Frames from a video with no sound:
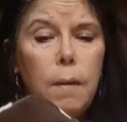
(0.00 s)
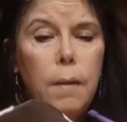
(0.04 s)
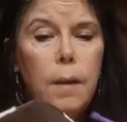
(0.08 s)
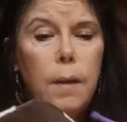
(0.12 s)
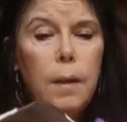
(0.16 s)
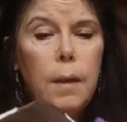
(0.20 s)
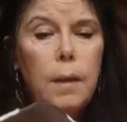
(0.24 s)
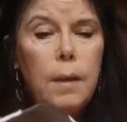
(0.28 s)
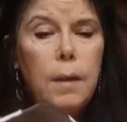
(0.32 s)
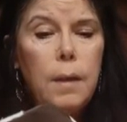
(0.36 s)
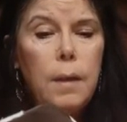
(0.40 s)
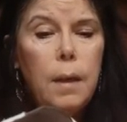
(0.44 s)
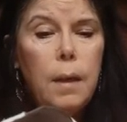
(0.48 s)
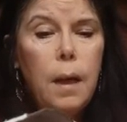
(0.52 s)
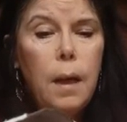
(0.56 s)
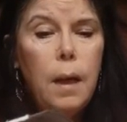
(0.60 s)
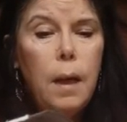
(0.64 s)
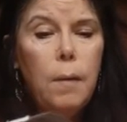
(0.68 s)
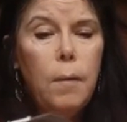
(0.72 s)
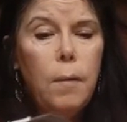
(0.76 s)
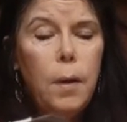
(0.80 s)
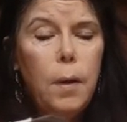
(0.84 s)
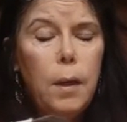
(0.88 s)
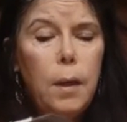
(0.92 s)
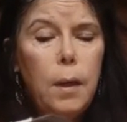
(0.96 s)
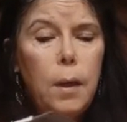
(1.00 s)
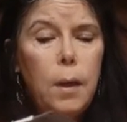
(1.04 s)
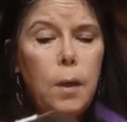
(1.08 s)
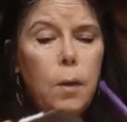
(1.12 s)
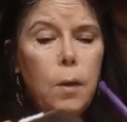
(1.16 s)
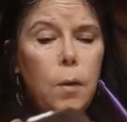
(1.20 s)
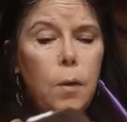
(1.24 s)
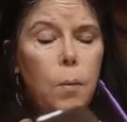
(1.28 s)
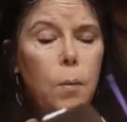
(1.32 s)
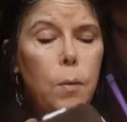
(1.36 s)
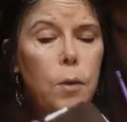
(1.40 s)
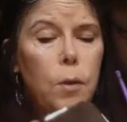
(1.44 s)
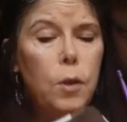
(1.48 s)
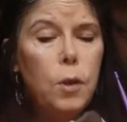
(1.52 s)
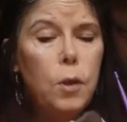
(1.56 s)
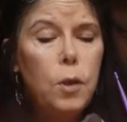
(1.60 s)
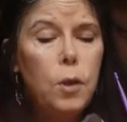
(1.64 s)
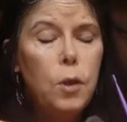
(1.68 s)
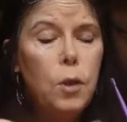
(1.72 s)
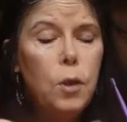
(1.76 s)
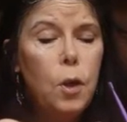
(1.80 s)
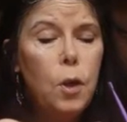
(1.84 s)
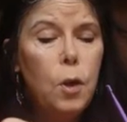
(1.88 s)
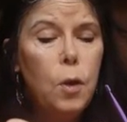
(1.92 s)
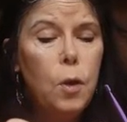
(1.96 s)
This guy right here was
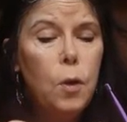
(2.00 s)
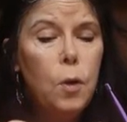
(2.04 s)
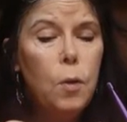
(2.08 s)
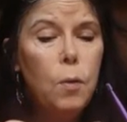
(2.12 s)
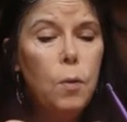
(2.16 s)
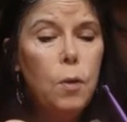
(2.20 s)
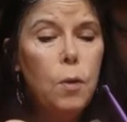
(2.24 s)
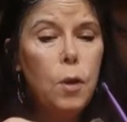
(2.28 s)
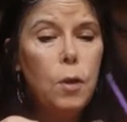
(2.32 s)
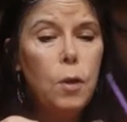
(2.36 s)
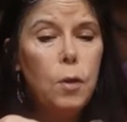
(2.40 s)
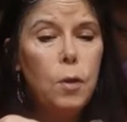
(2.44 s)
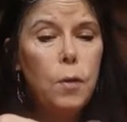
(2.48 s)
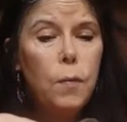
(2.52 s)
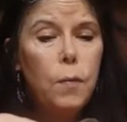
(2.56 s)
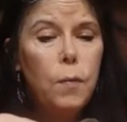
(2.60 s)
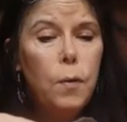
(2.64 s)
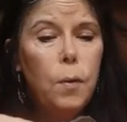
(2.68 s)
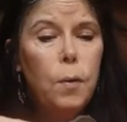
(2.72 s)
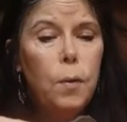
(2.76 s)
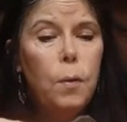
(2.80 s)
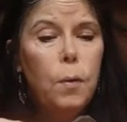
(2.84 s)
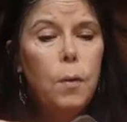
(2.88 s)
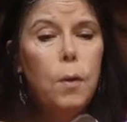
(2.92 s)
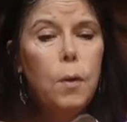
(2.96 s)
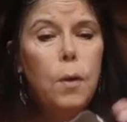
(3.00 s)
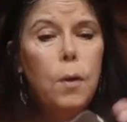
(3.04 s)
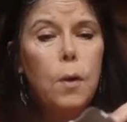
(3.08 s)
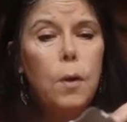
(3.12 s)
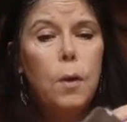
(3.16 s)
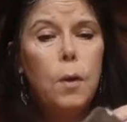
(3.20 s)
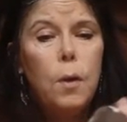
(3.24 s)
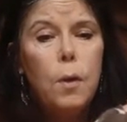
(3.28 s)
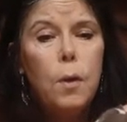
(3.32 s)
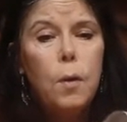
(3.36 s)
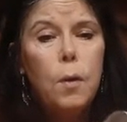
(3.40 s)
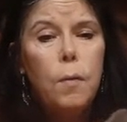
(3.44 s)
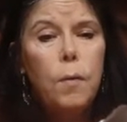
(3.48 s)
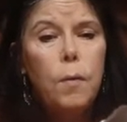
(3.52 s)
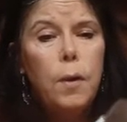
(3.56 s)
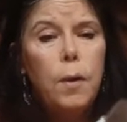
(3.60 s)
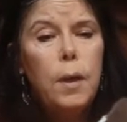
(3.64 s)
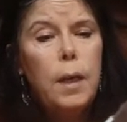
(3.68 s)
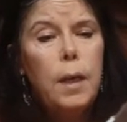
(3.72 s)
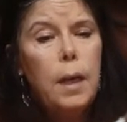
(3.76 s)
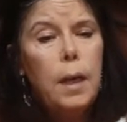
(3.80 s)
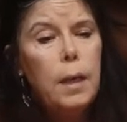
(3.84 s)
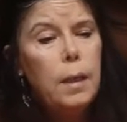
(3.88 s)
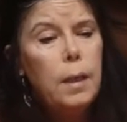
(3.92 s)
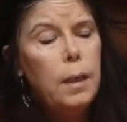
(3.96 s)
so useful for
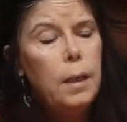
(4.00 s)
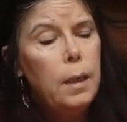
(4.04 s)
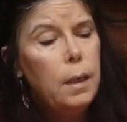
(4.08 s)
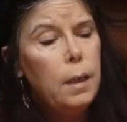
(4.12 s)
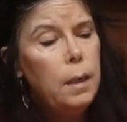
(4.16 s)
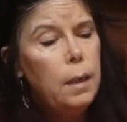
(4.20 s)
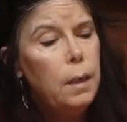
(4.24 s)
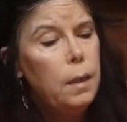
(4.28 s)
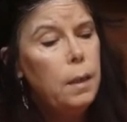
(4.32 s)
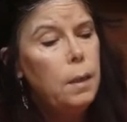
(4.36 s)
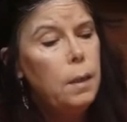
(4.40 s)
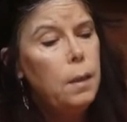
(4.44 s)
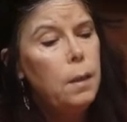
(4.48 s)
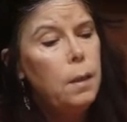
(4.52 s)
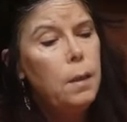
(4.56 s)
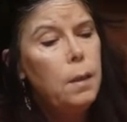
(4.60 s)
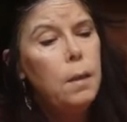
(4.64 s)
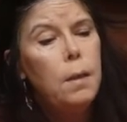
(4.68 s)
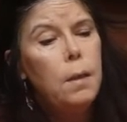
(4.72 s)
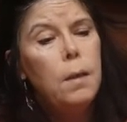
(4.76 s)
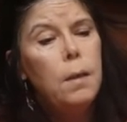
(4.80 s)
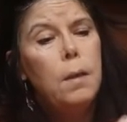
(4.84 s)
getting in,